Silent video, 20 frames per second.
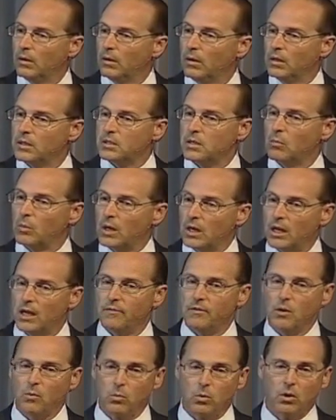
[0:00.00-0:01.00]
Listen, we live
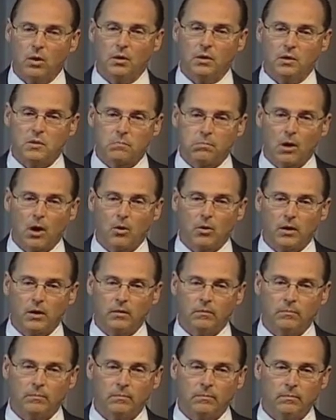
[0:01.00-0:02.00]
in a world that's broken,
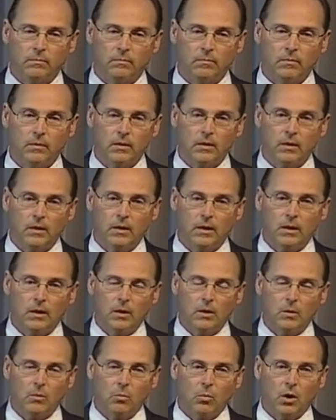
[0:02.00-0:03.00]

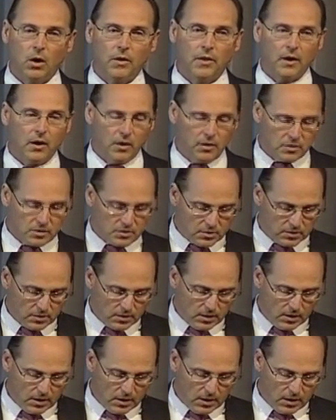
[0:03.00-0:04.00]
where there's
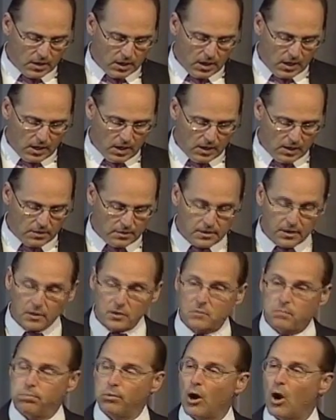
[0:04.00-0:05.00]
there's
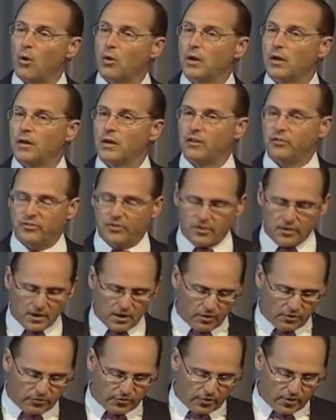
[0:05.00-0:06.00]
brokenness and
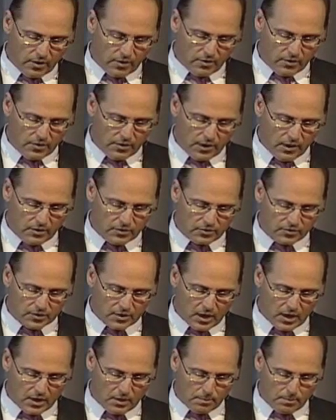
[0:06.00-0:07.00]
there's, there's
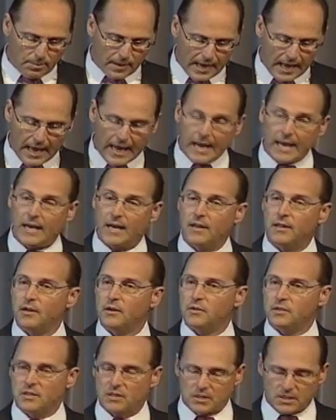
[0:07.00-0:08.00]
uh, pain and
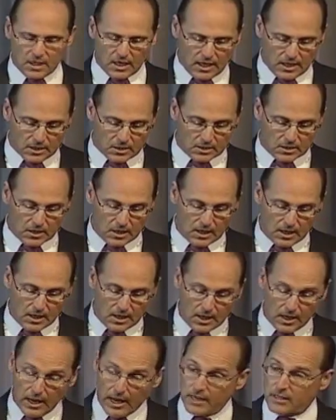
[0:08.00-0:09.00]
there's disease.
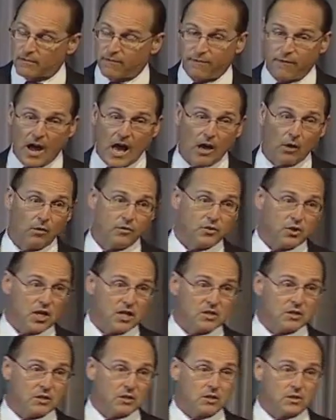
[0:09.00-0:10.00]
As a follower of
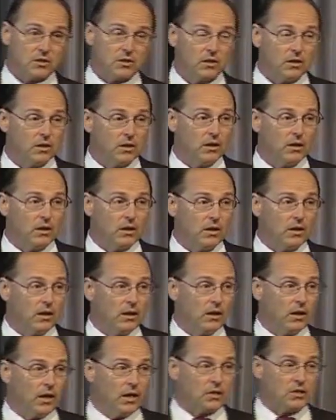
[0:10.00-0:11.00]
Jesus,
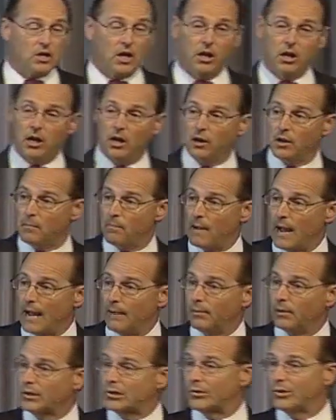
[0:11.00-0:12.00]
it's clear, the
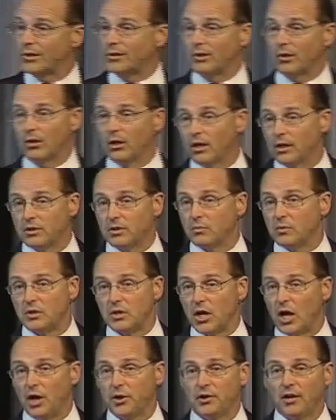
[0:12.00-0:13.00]
Bible is crystal clear, it's a
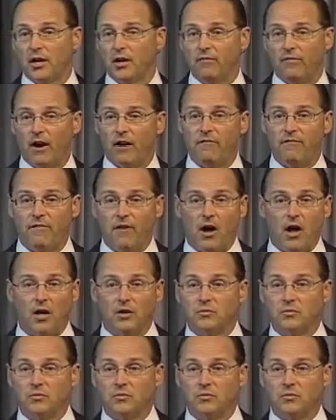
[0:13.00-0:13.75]
result of our fall.